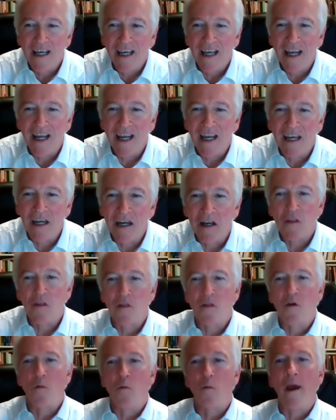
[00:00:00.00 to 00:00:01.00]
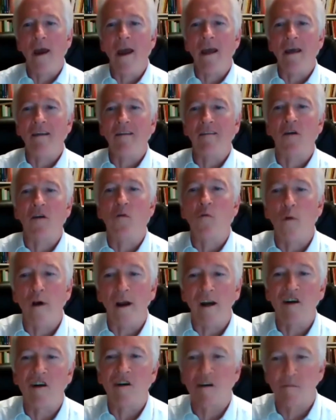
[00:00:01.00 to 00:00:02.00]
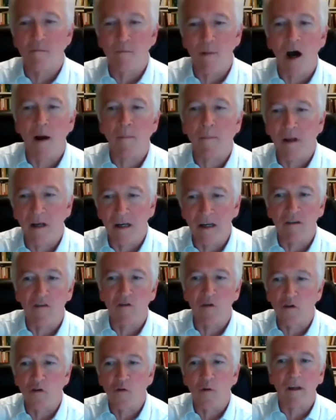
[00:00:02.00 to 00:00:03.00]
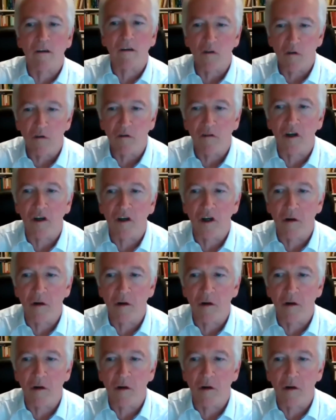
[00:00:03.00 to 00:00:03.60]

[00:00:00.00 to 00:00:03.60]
in the ways in which populists or tricksters